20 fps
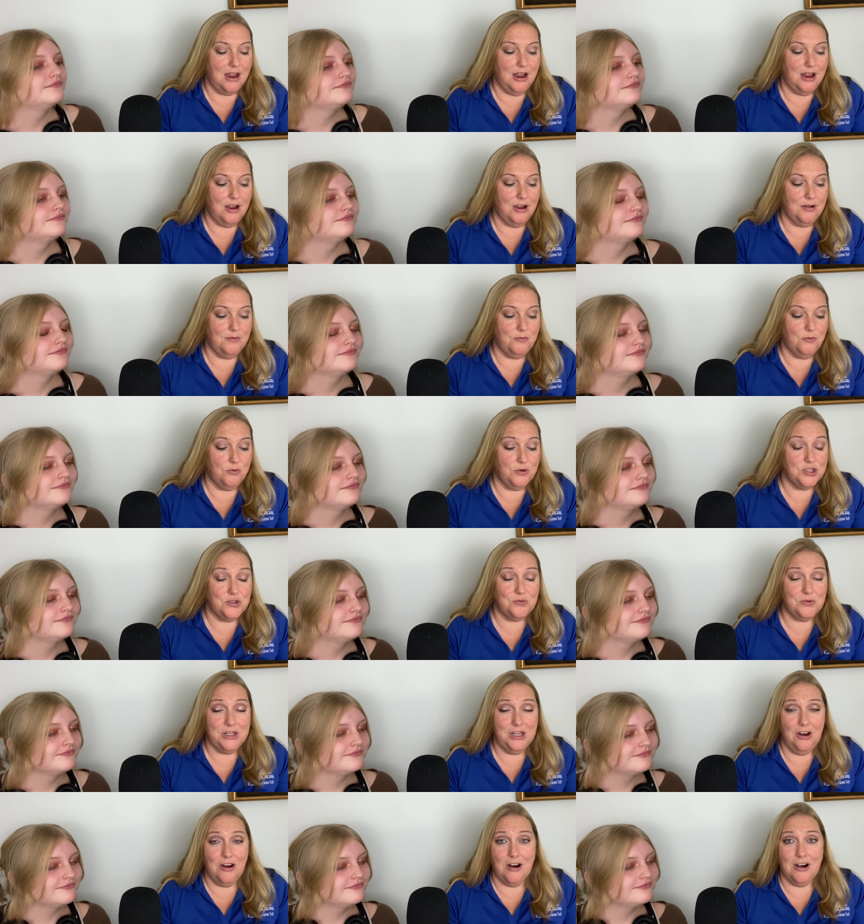Speaker 1: Um, what's
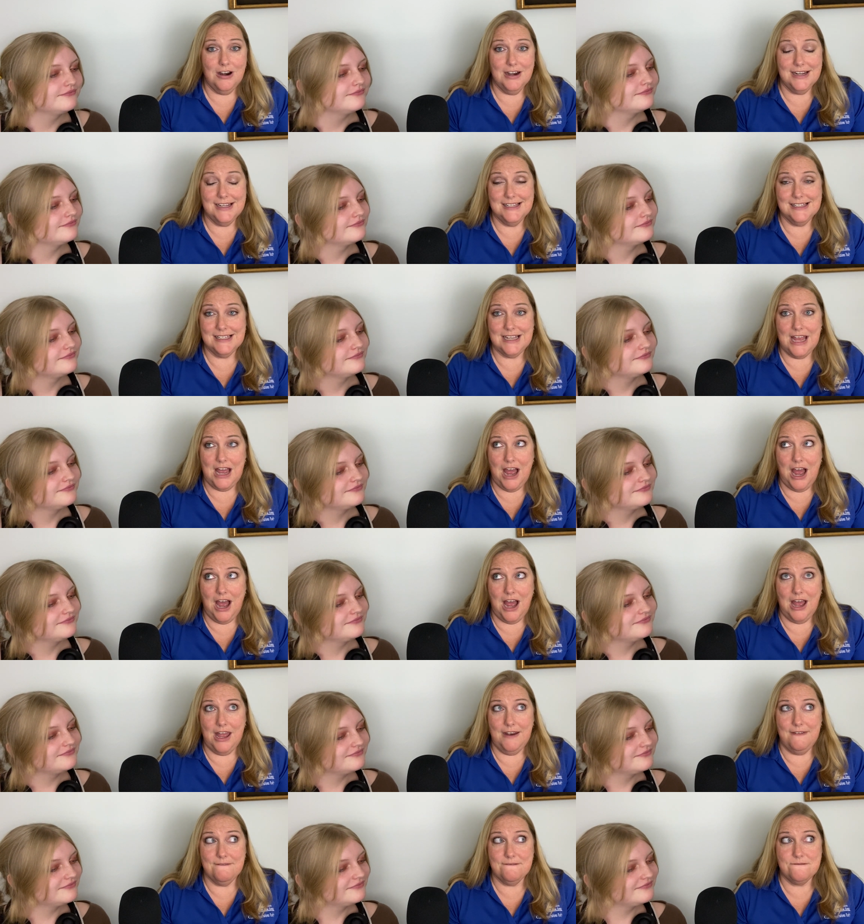really hard is
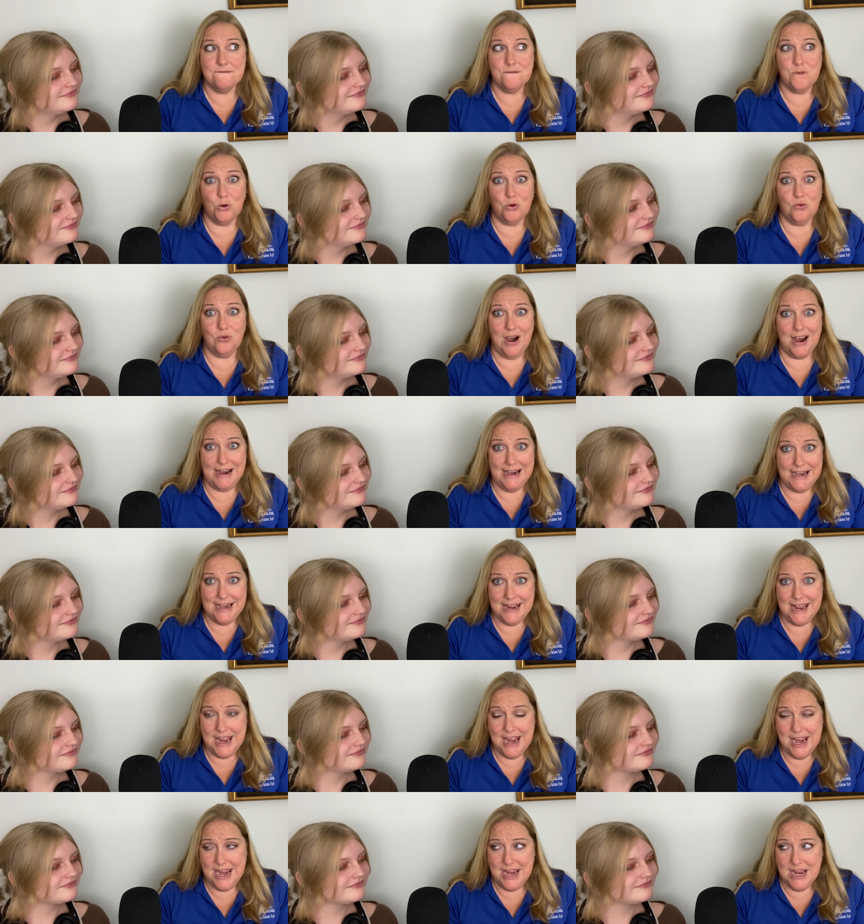on
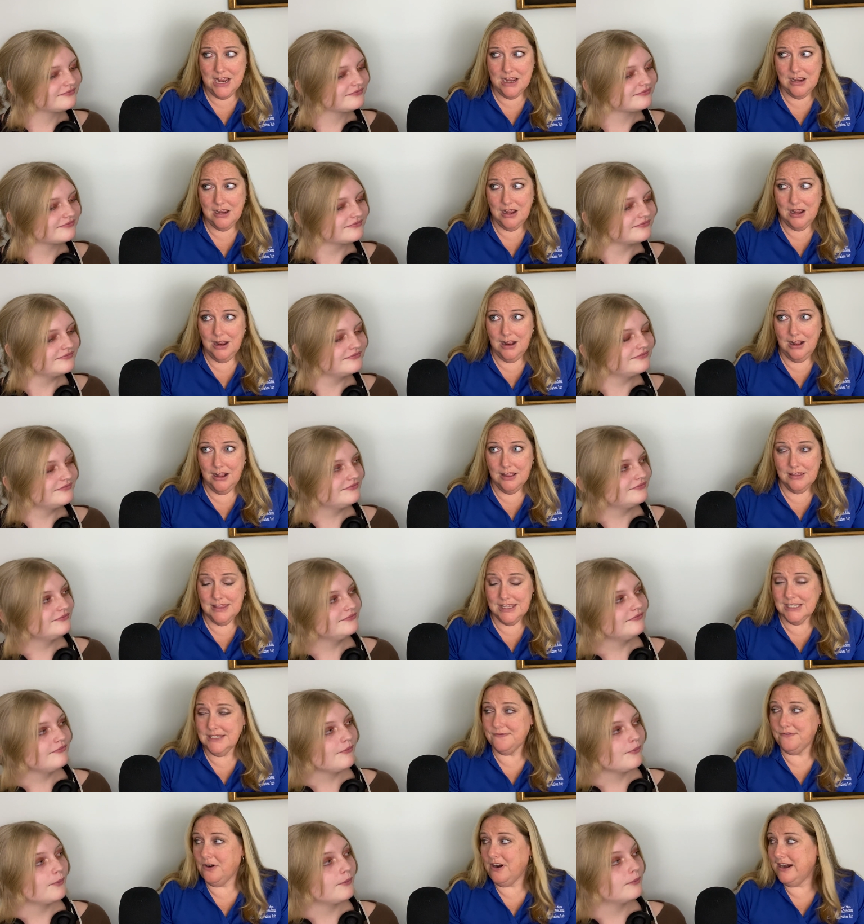Friday,
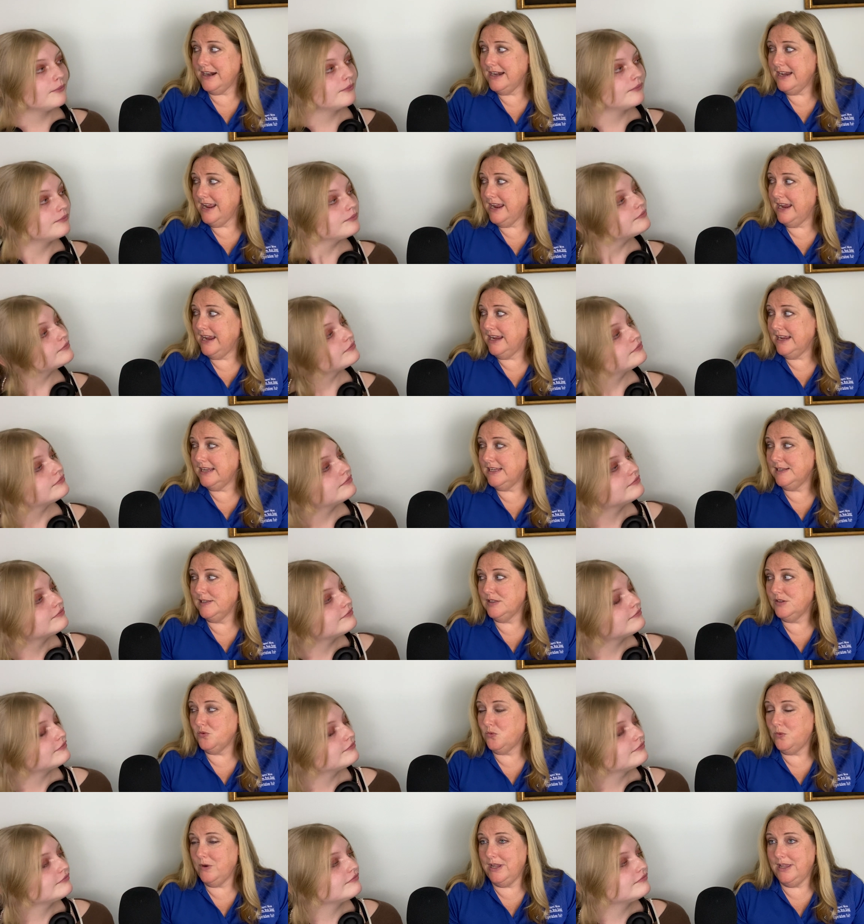this Friday is
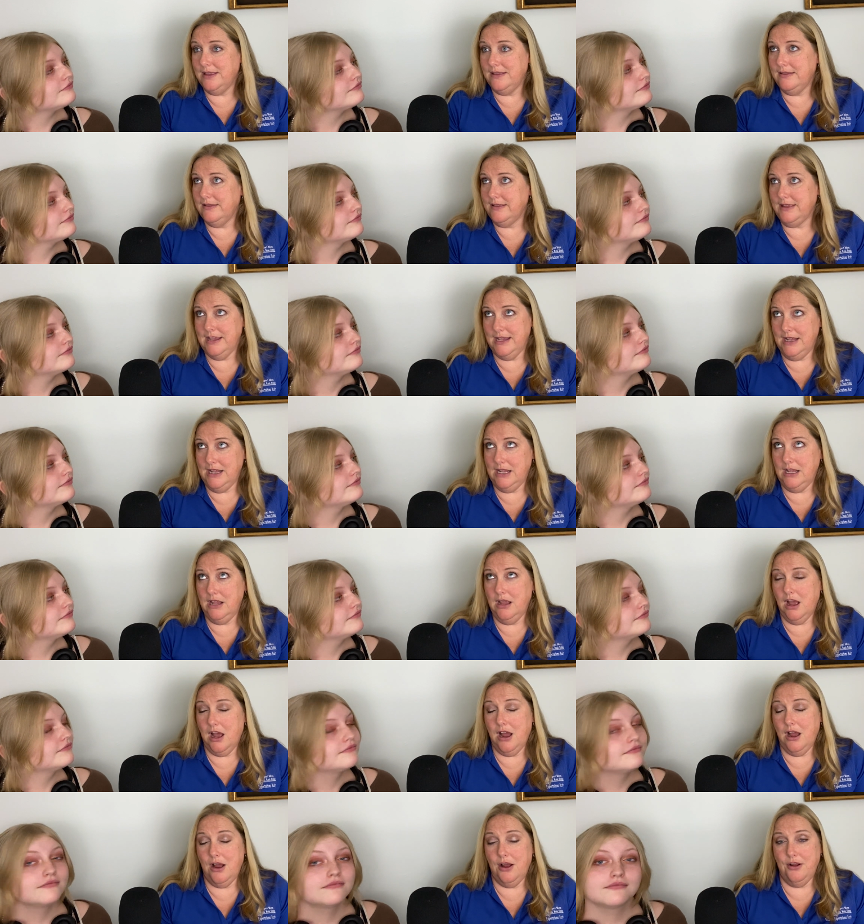when the
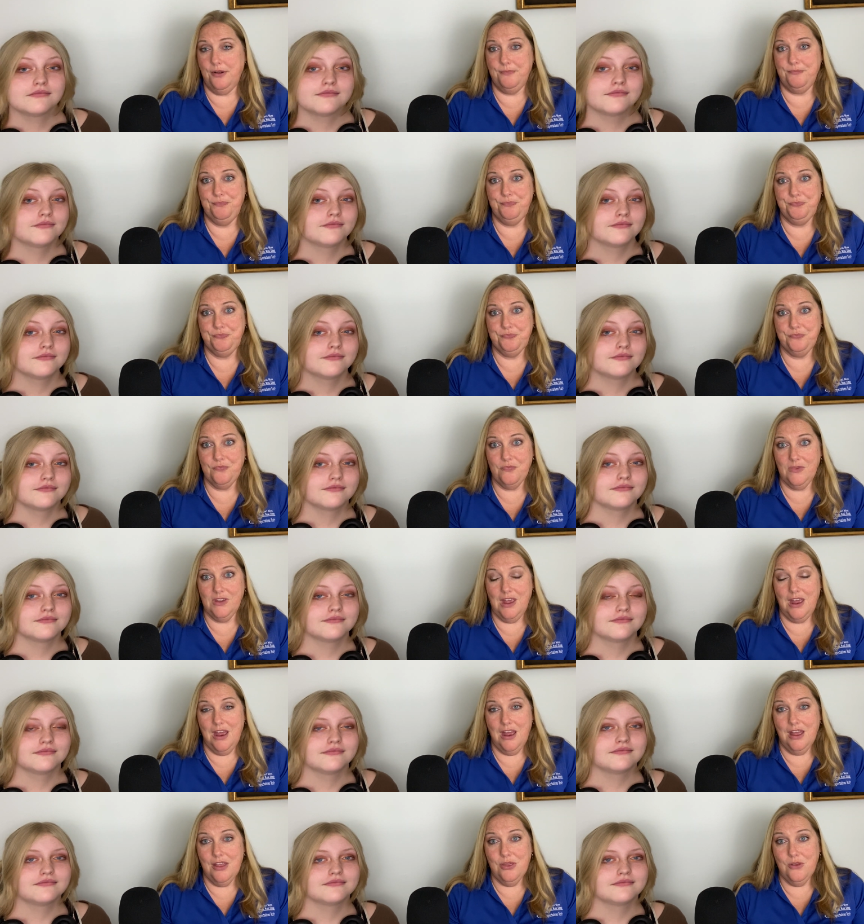um,
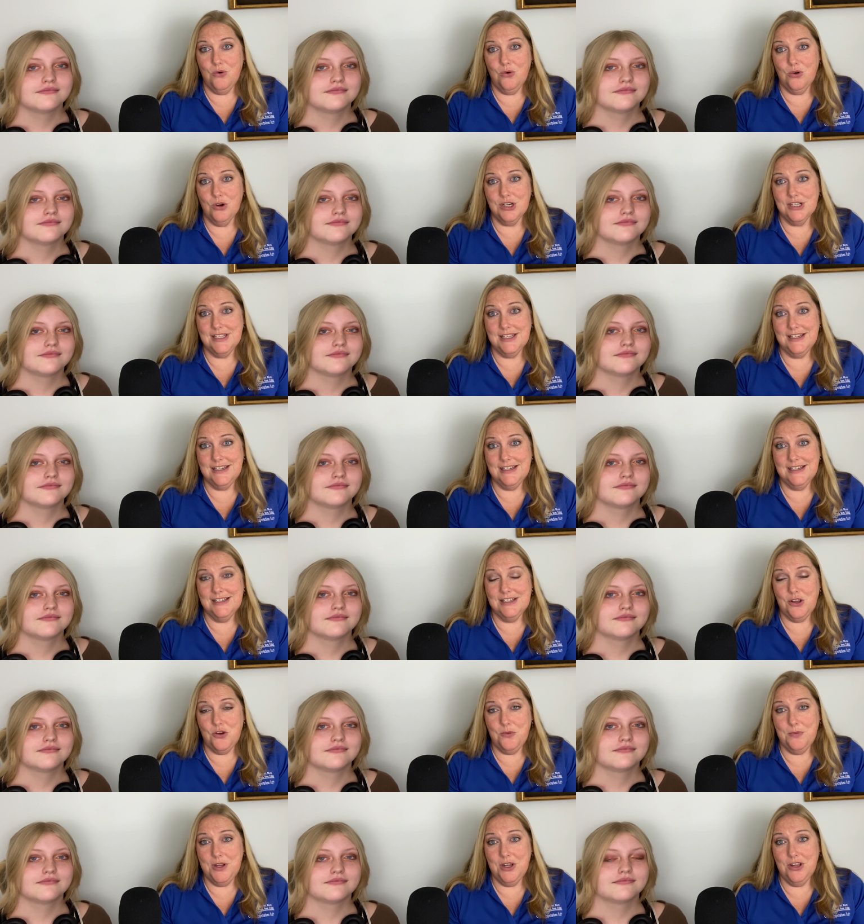the horses,
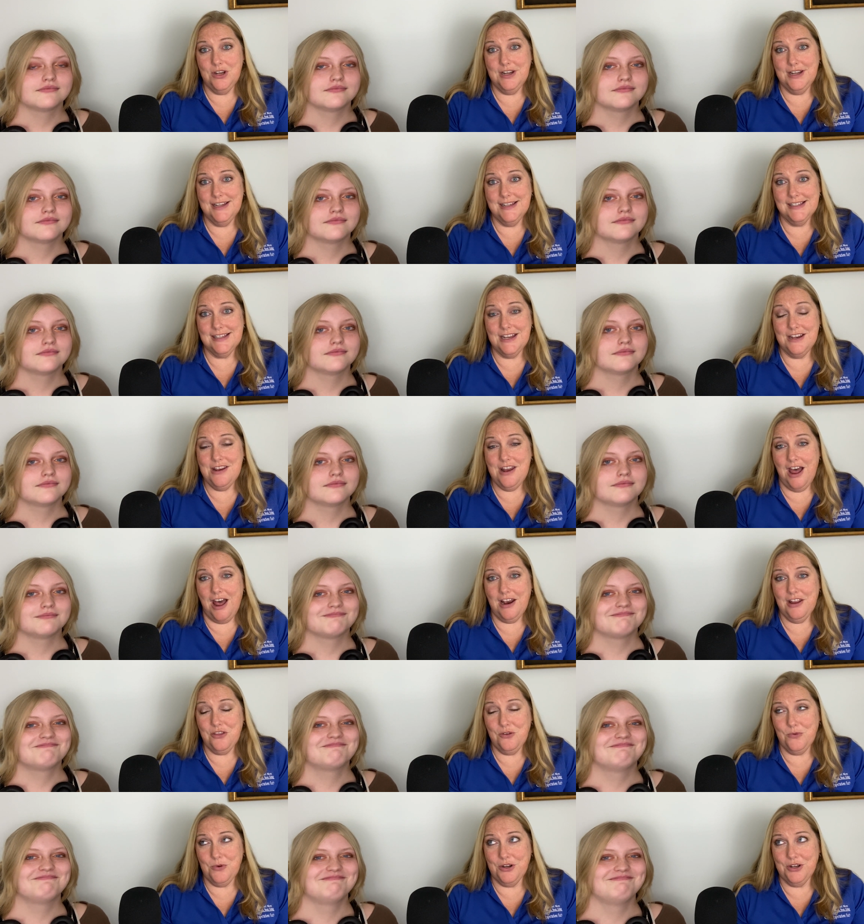oh my goodness, not at
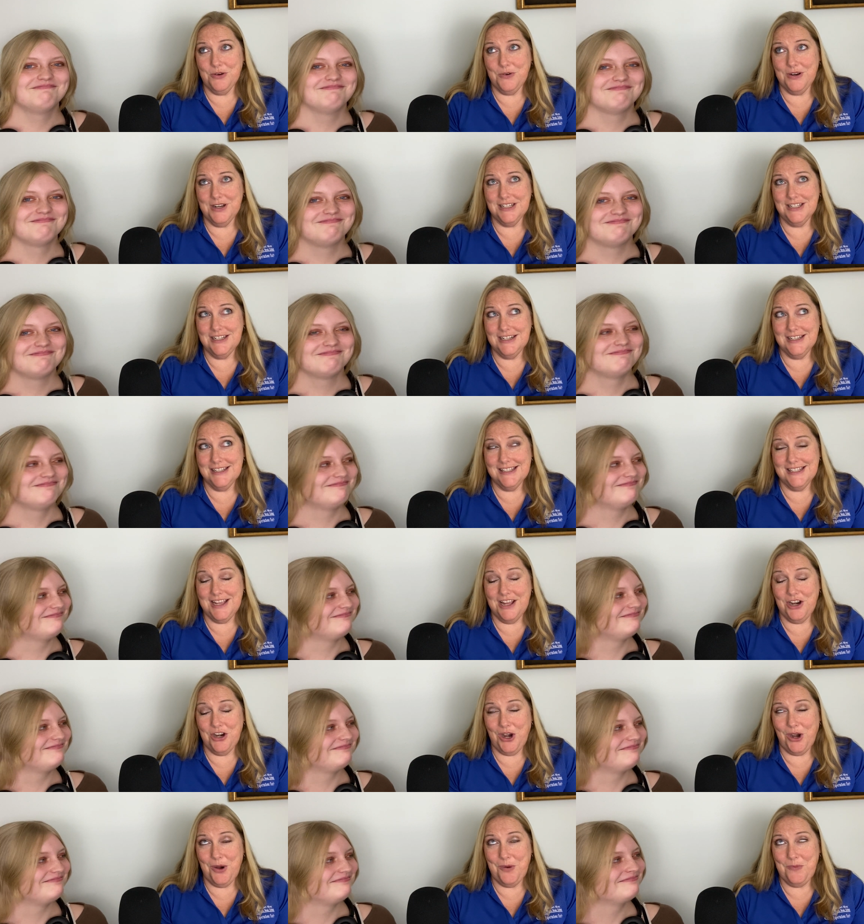the World Equestrian
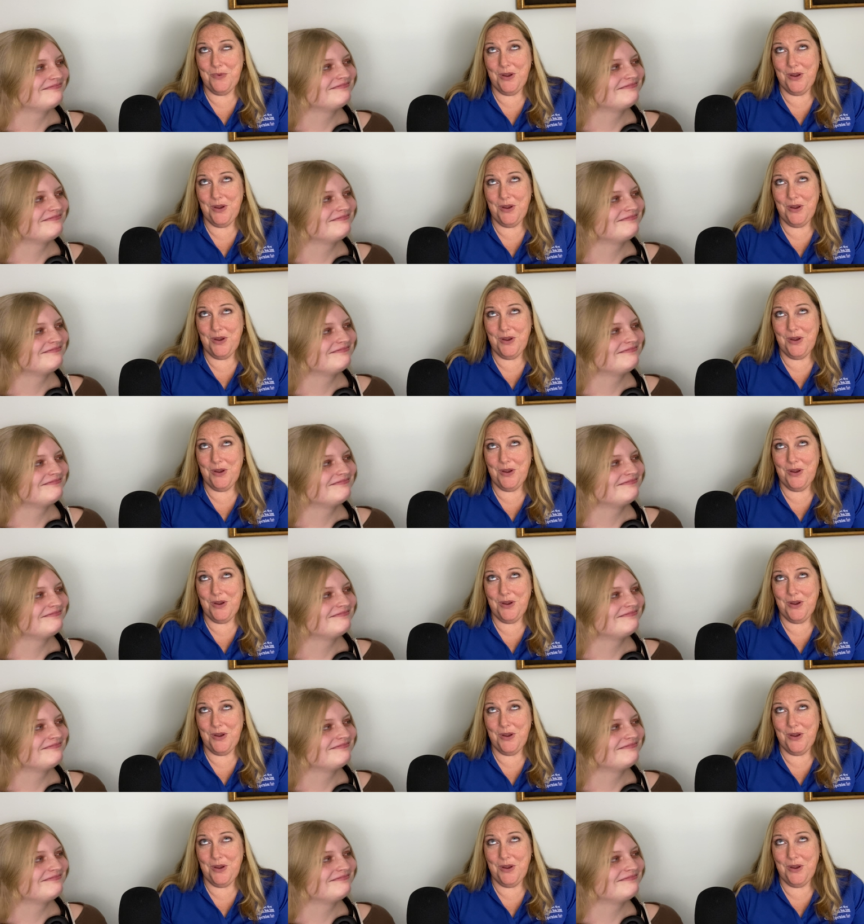Center,